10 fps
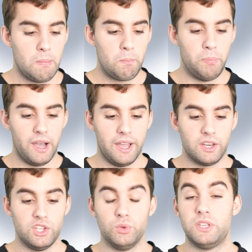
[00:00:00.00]

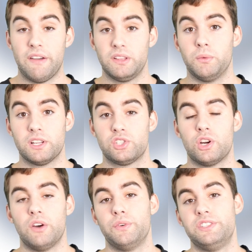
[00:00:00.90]
but you definitely wanna
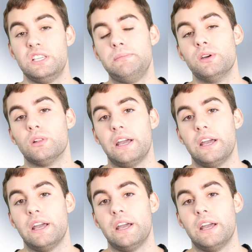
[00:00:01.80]
start off with CBO